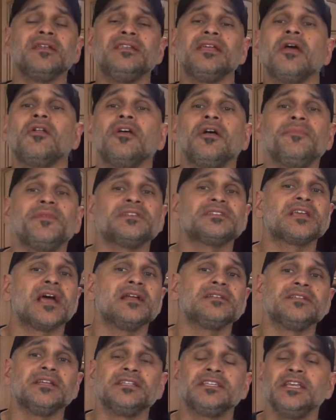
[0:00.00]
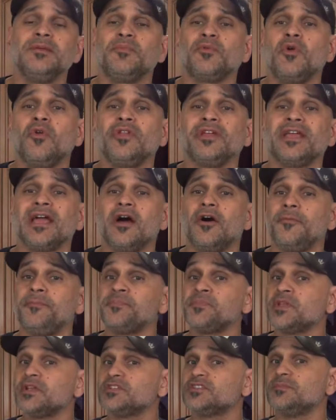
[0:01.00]
That'll help this content keep rolling
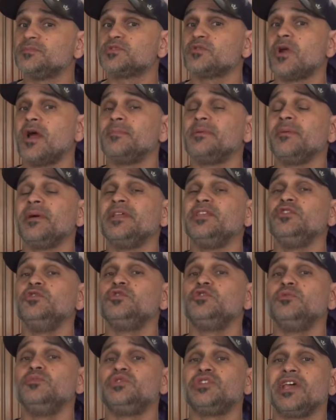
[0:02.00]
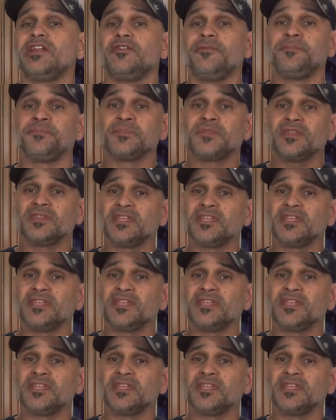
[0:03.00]
out. Subscribe to my YouTube channel.